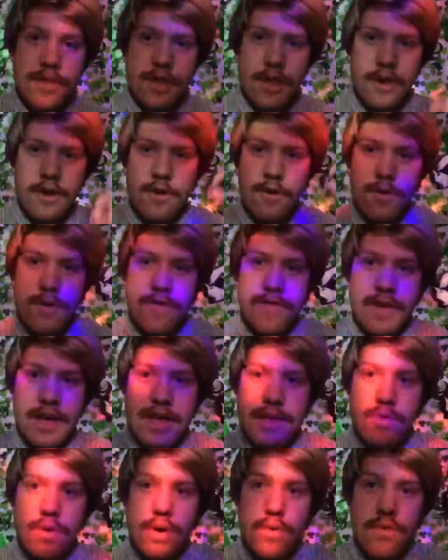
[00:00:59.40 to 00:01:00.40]
So if you
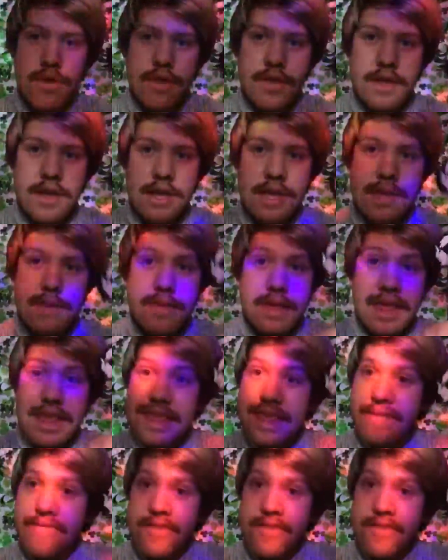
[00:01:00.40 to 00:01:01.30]
guys want one of these, please